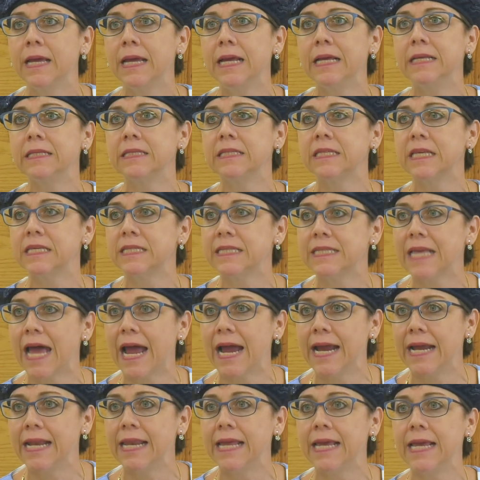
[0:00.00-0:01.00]
in
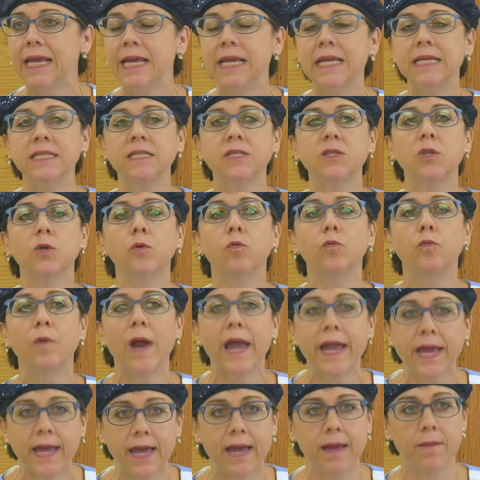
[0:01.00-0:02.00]
society is the
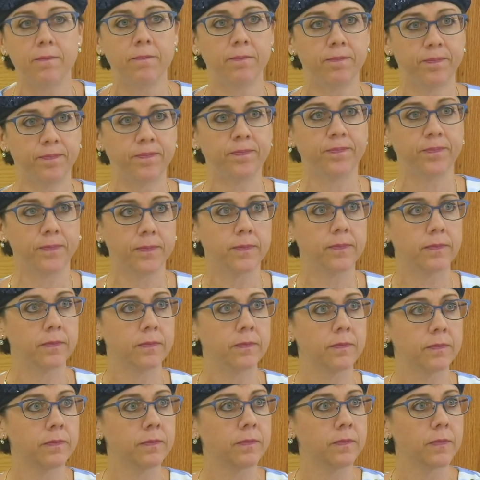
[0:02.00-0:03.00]
rechem,
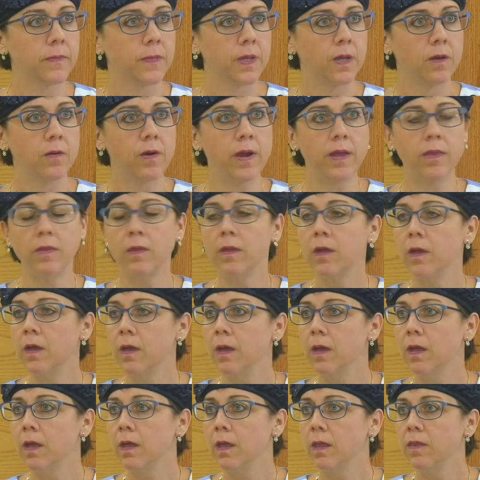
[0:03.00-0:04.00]
right?
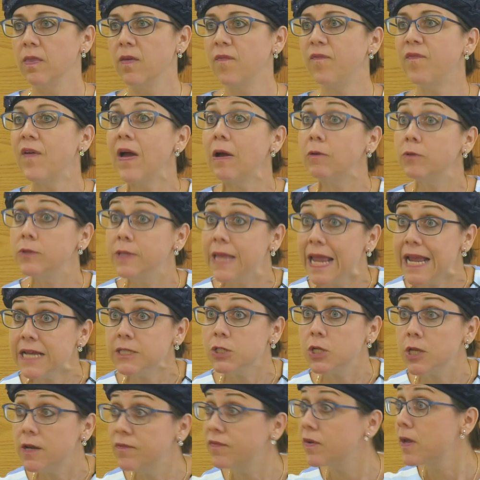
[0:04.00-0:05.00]
The
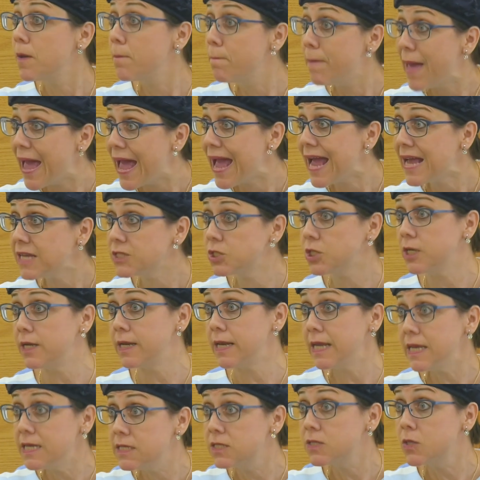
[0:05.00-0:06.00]
foundation of
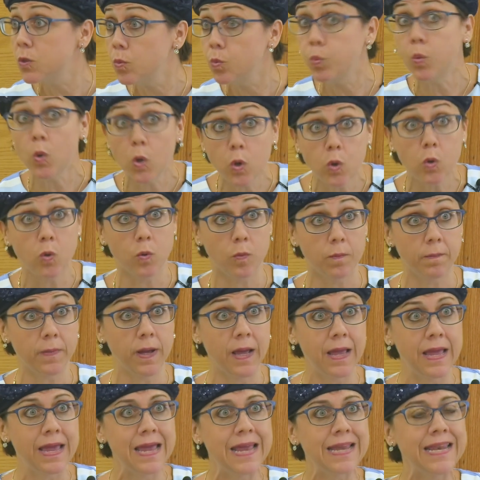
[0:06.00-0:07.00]
compassion is the womb.
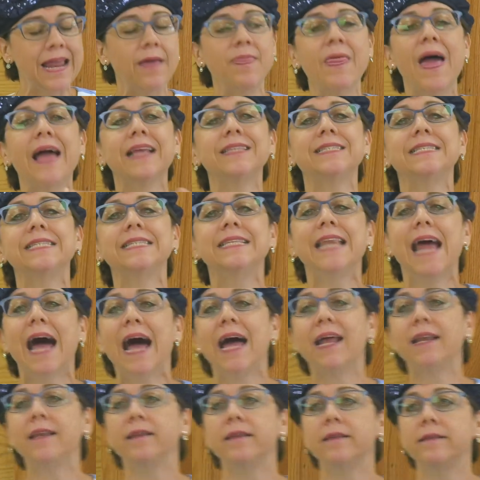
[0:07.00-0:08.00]
Now that's
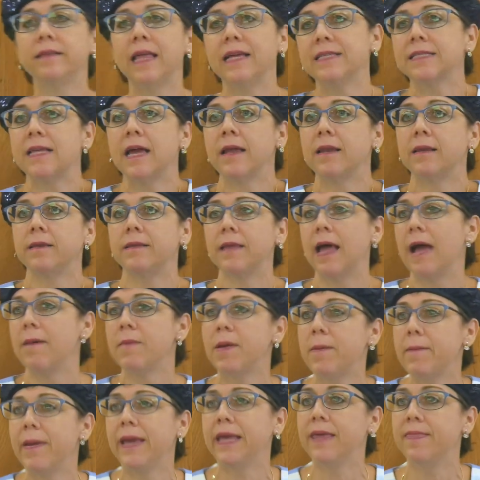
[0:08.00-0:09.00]
not, that's not, I'm
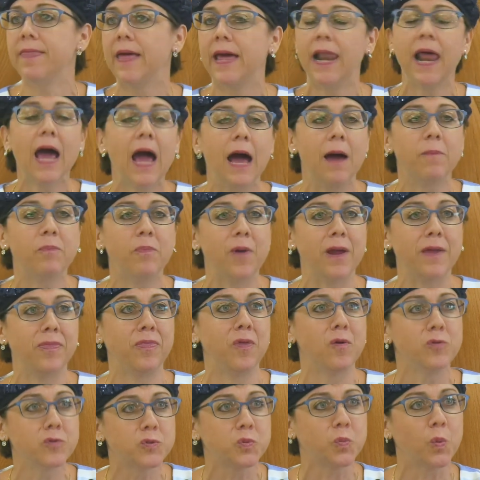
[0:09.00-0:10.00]
not making that up, right?
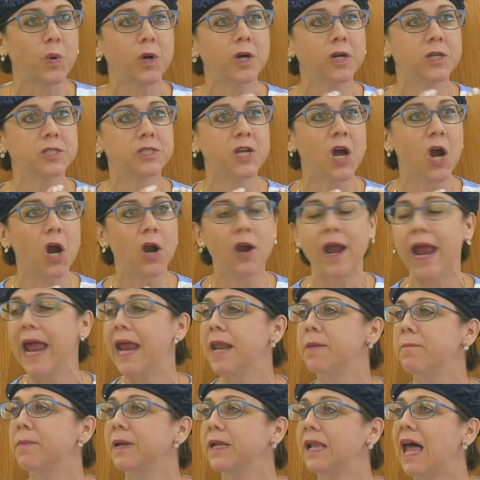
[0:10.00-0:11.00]
Those words are
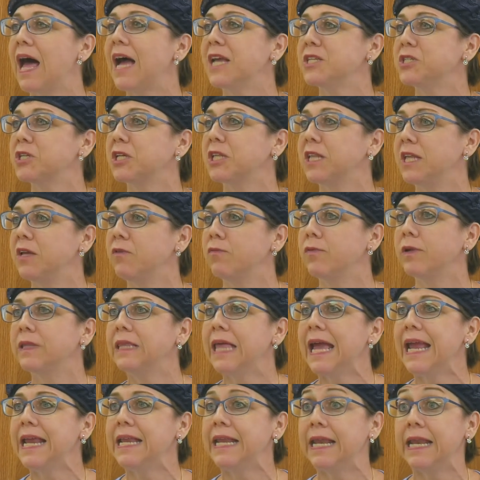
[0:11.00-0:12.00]
etymologically
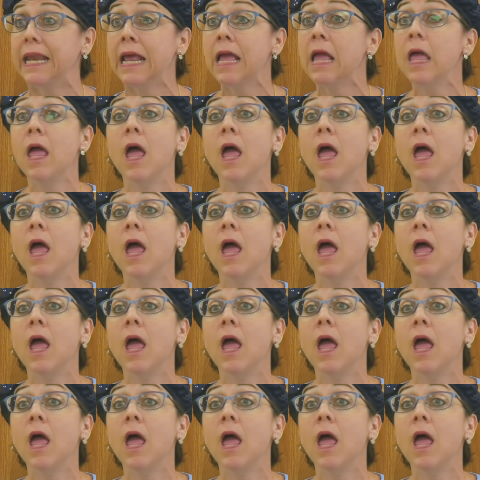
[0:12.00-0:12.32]
related.